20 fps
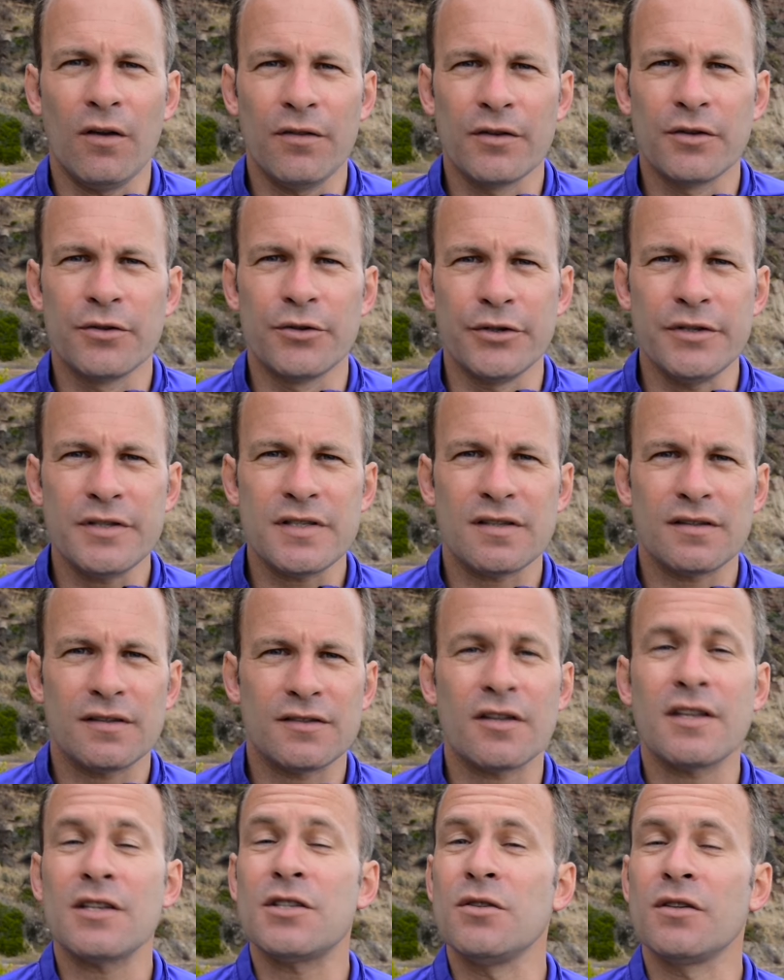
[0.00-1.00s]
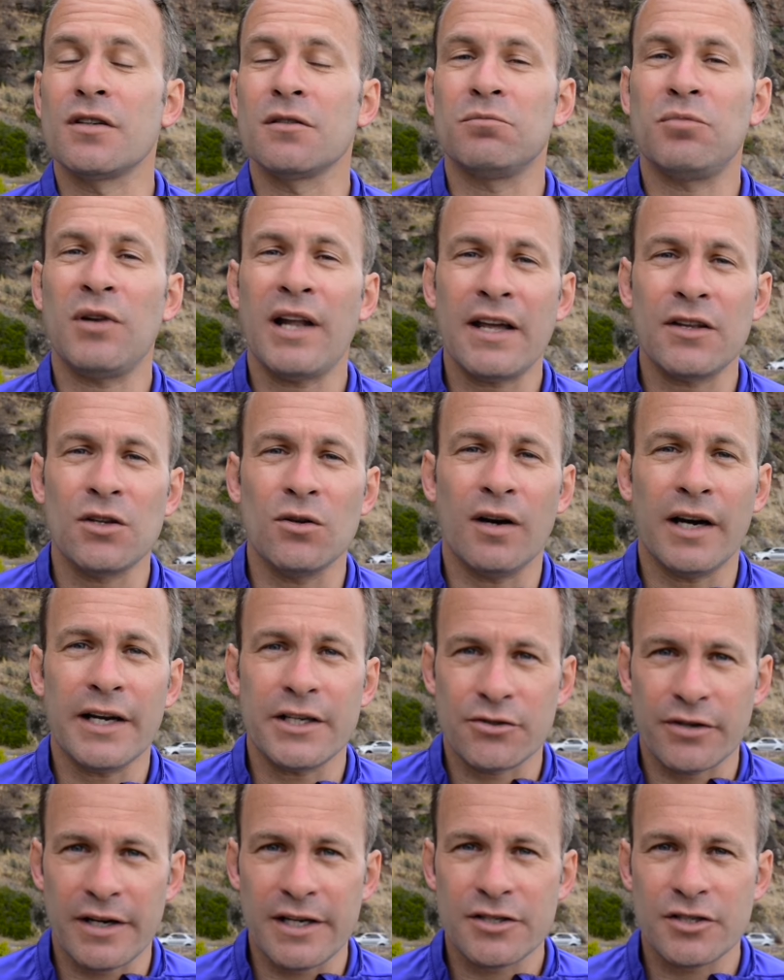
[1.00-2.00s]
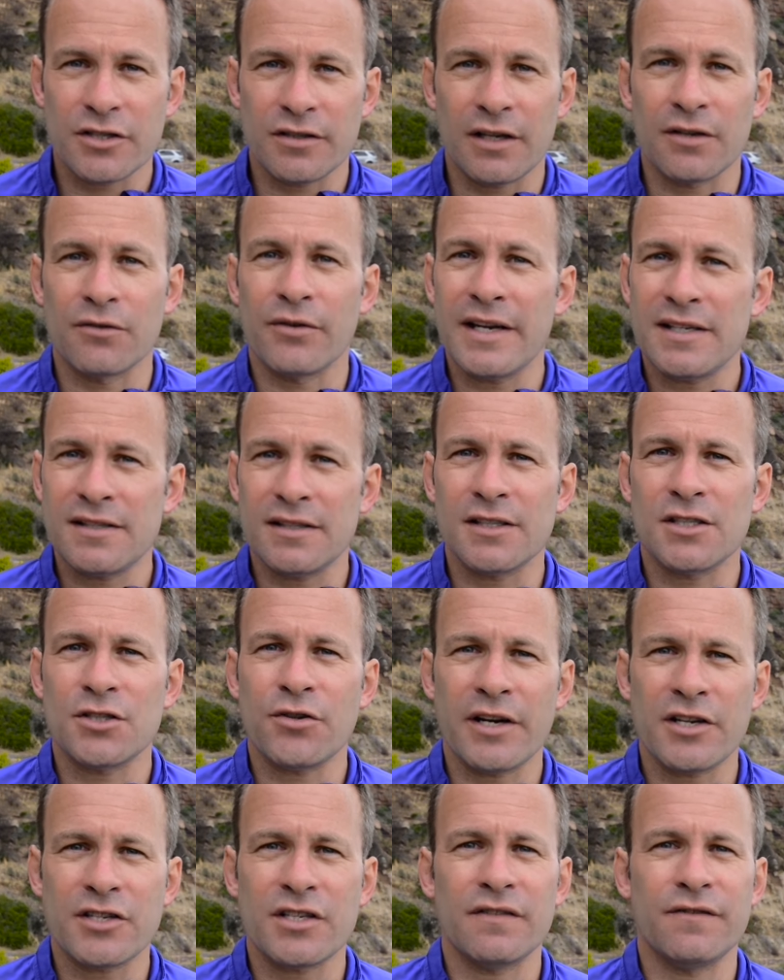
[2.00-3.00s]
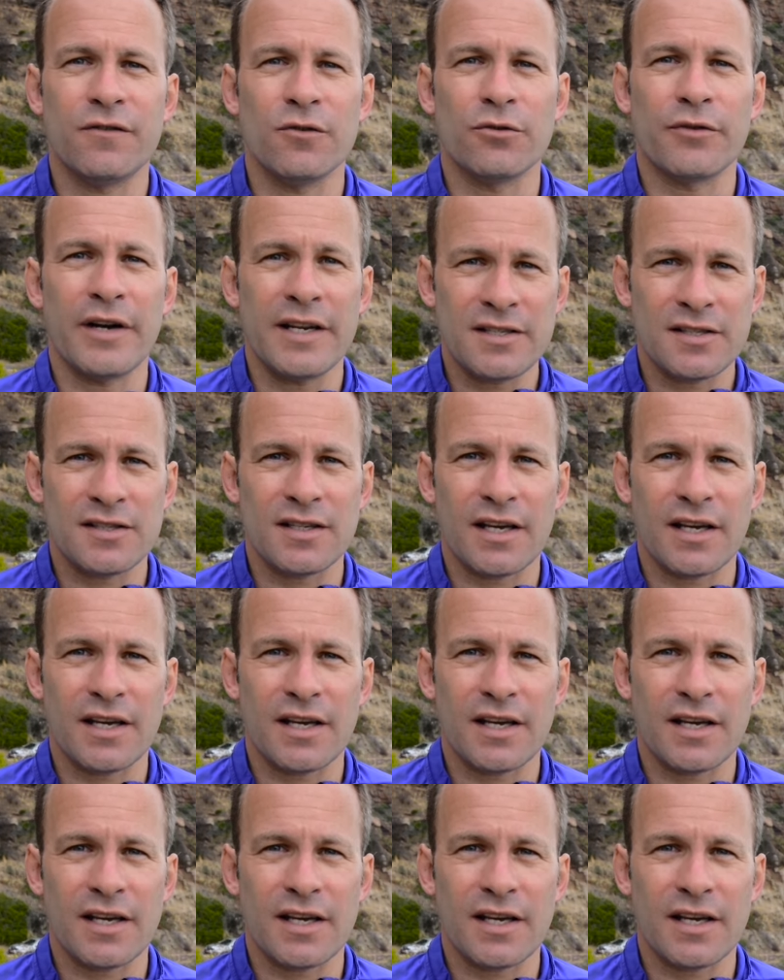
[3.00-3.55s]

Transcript: on the route so that you can plan your hydration and racing strategy for race